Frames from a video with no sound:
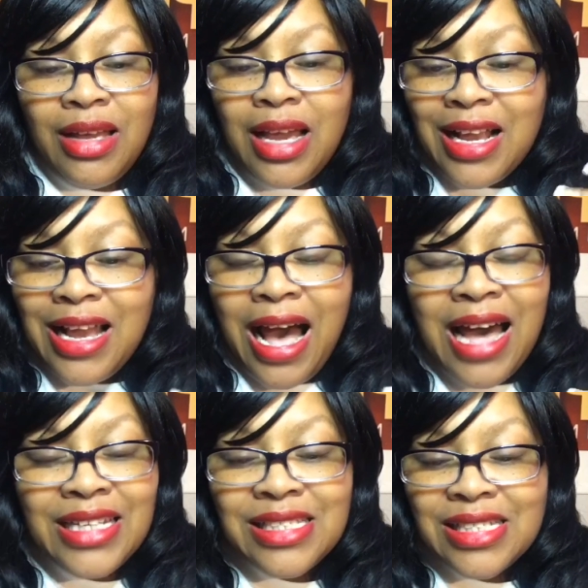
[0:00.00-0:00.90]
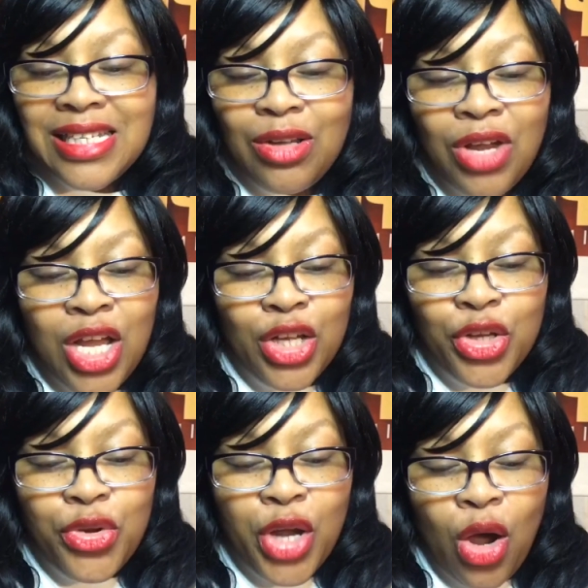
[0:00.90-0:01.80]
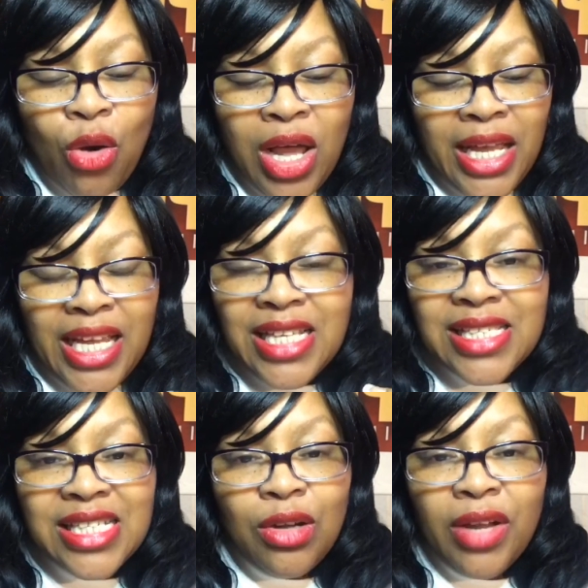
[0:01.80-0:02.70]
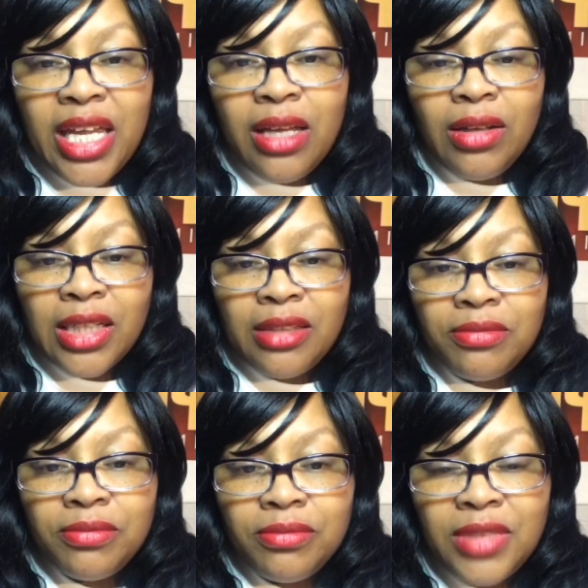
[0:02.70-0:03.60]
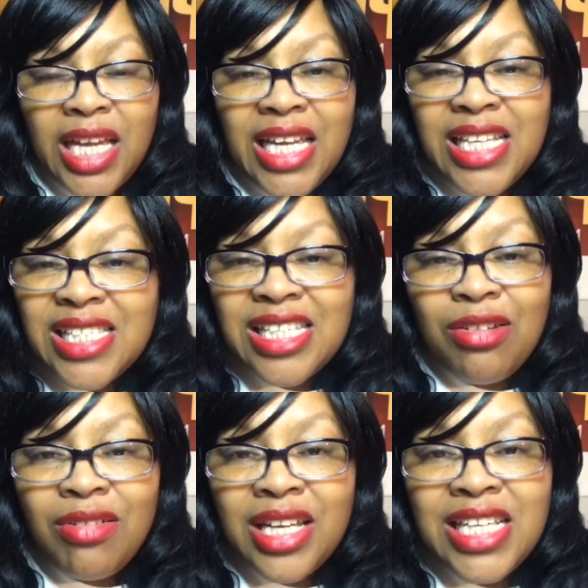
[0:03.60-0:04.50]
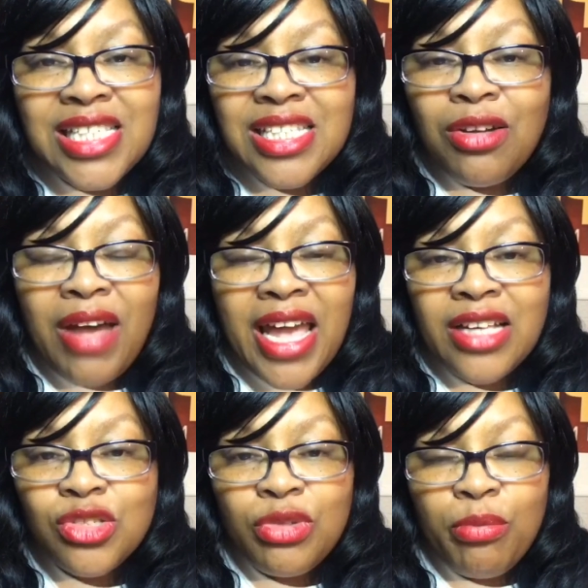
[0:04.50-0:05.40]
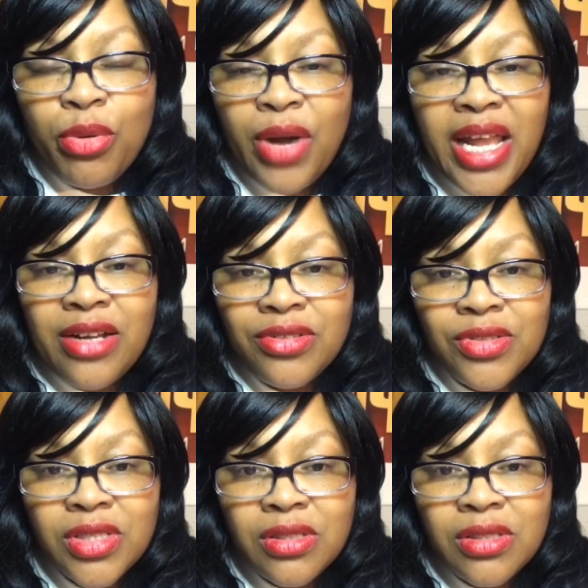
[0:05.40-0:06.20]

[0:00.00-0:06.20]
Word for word: God is still, you know, he's still healing. He's still he's still answering prayers.